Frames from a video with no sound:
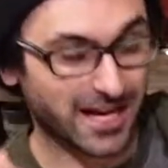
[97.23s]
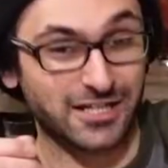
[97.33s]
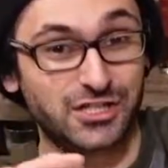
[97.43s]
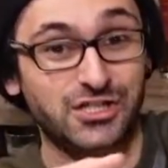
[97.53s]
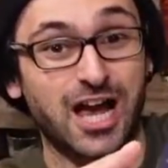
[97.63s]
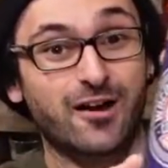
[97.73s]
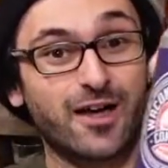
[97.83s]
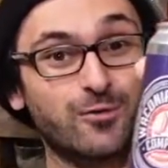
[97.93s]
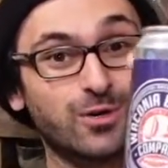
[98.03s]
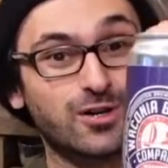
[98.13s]
Shout
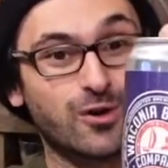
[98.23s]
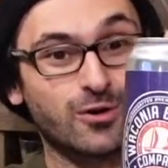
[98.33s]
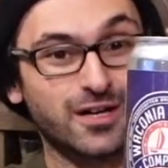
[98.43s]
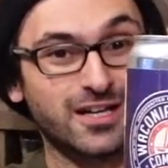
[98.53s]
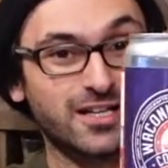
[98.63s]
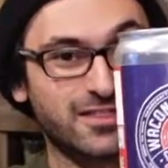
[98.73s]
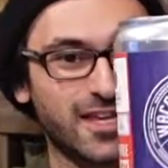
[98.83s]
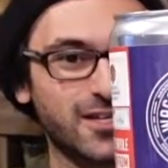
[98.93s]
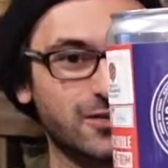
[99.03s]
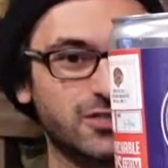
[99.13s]
out Waconia.
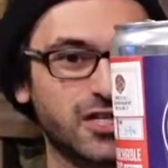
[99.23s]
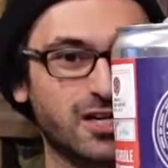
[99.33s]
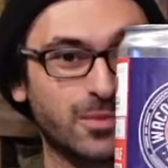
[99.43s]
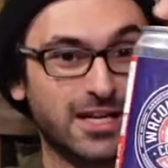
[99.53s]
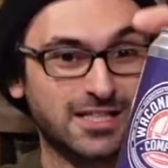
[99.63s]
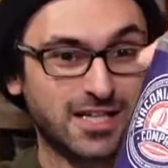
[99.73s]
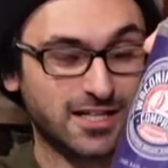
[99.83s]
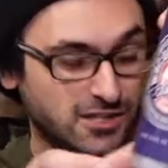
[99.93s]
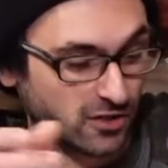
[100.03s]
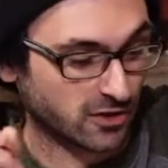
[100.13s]
Thank you, Jeremy. Excited
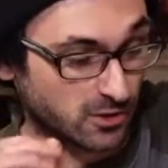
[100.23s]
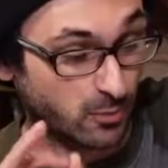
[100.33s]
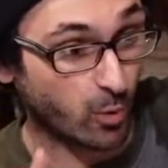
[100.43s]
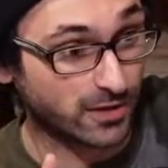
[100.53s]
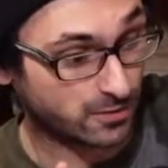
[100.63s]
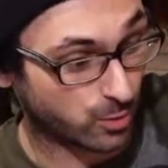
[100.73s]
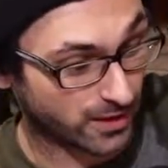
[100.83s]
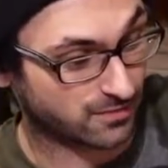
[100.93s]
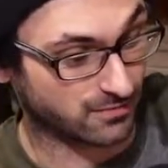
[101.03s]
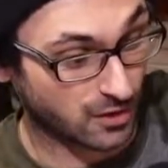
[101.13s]
to start this one. And one
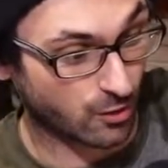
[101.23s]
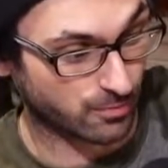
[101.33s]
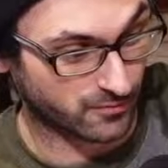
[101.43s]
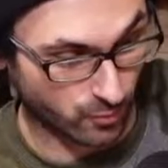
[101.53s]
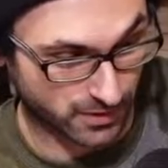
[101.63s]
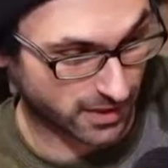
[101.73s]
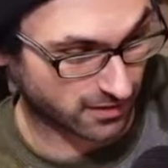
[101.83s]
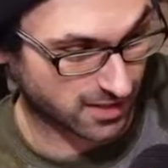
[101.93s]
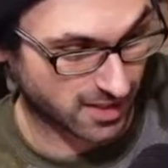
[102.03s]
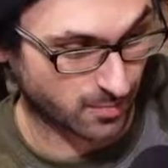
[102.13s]
quick note before we take
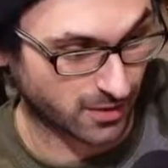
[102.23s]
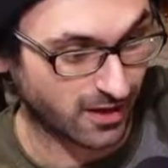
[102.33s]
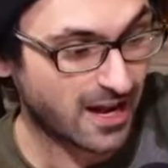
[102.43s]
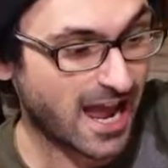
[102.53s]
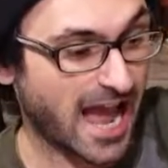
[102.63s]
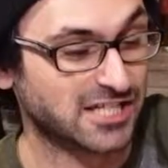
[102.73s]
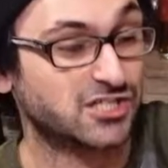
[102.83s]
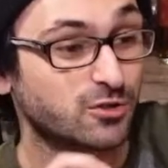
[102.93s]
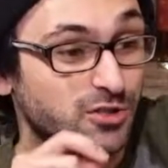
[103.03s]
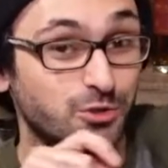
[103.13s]
our sip here. As
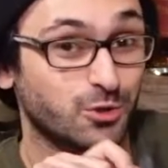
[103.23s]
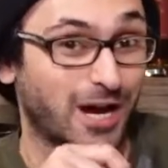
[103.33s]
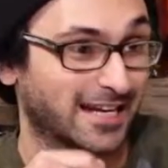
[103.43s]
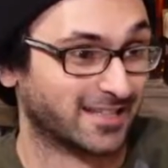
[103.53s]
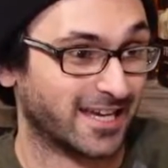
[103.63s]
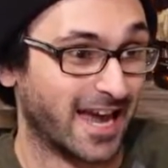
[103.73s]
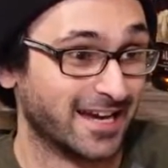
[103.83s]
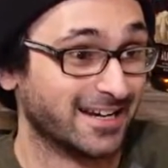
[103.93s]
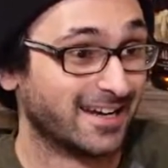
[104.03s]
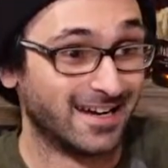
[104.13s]
soon as you crack the
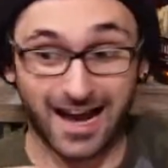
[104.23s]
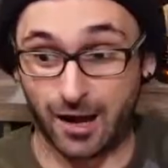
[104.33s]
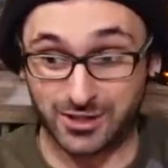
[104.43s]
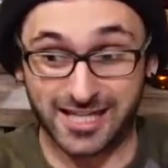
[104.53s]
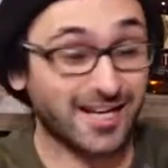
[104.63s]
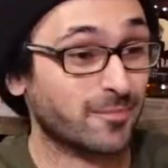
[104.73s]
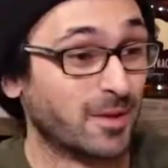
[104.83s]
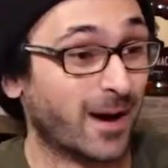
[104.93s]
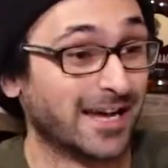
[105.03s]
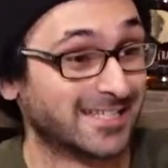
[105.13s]
can, I was setting up the
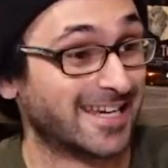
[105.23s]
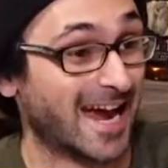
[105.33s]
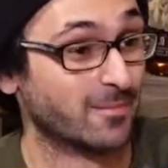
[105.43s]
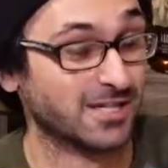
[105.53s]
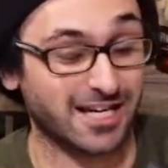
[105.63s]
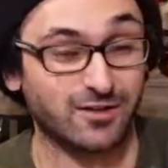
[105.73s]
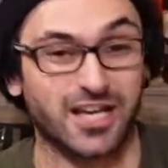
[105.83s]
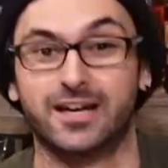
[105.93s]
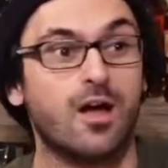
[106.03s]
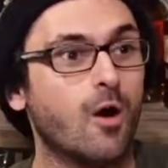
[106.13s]
mics and cameras, and I was
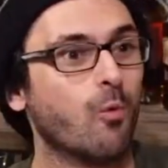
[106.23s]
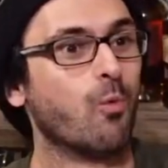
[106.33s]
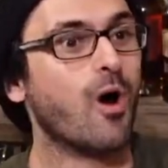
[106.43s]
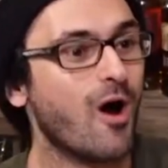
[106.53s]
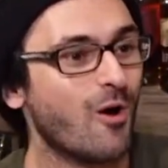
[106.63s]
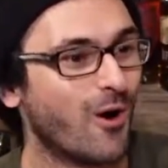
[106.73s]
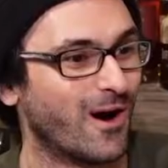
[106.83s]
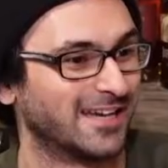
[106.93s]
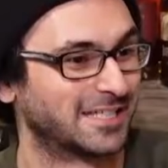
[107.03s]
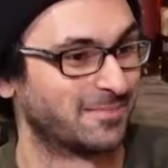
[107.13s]
like, whoa,
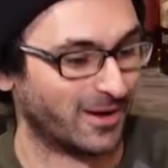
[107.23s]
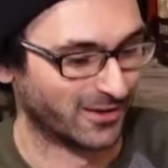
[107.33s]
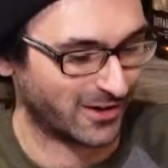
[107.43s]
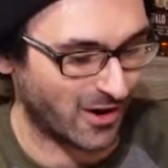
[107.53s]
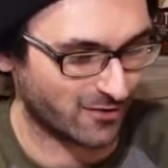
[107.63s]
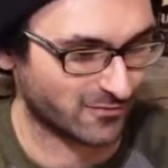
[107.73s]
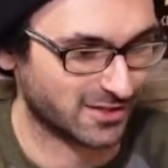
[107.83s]
I smell the coffee.